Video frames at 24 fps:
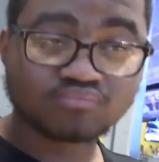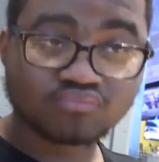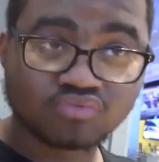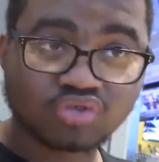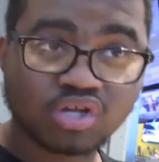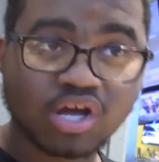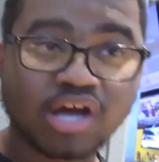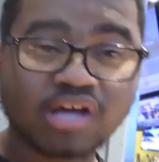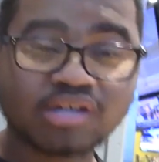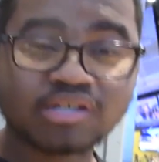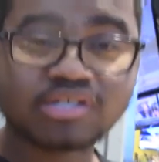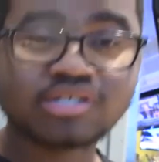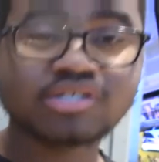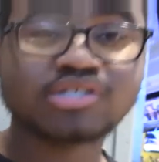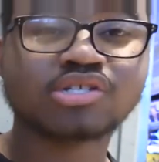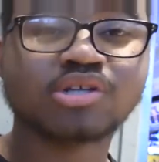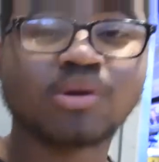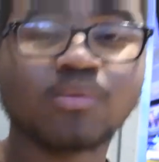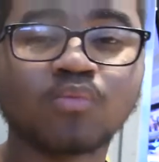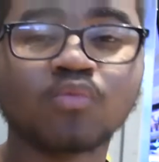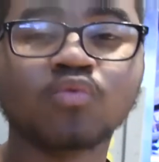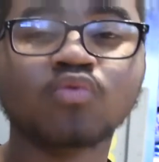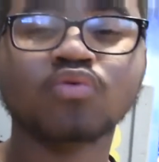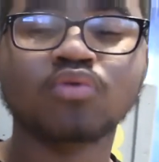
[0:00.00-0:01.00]
That is
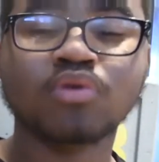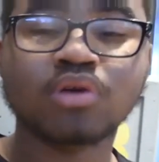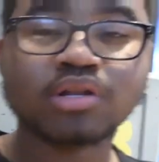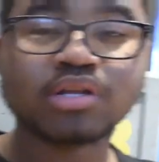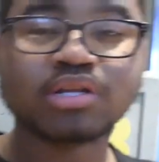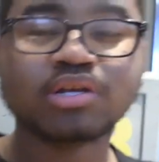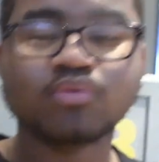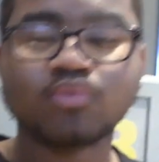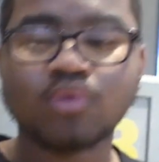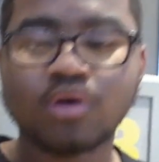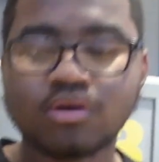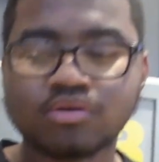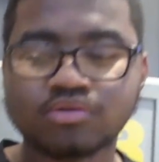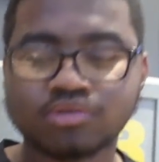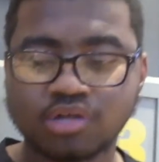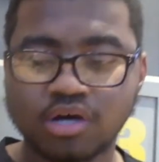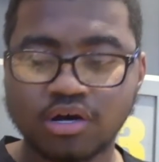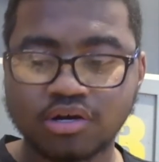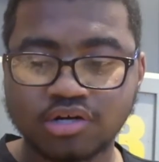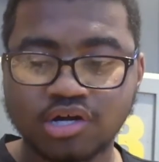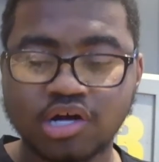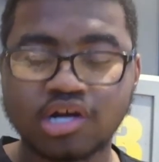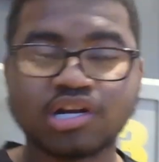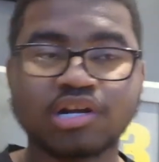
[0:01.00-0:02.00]
some really well
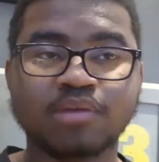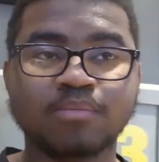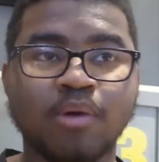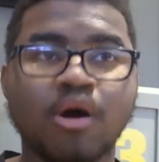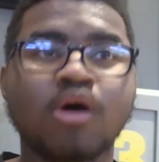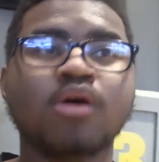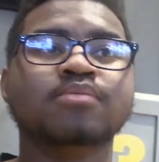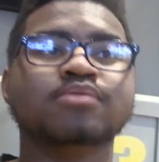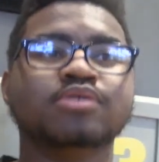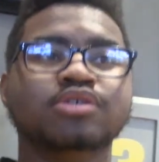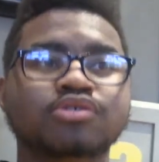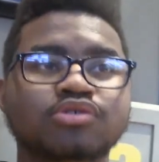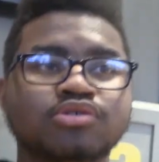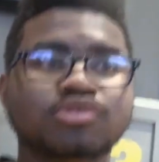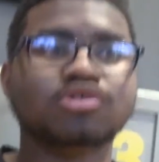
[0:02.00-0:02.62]
done honey barbecue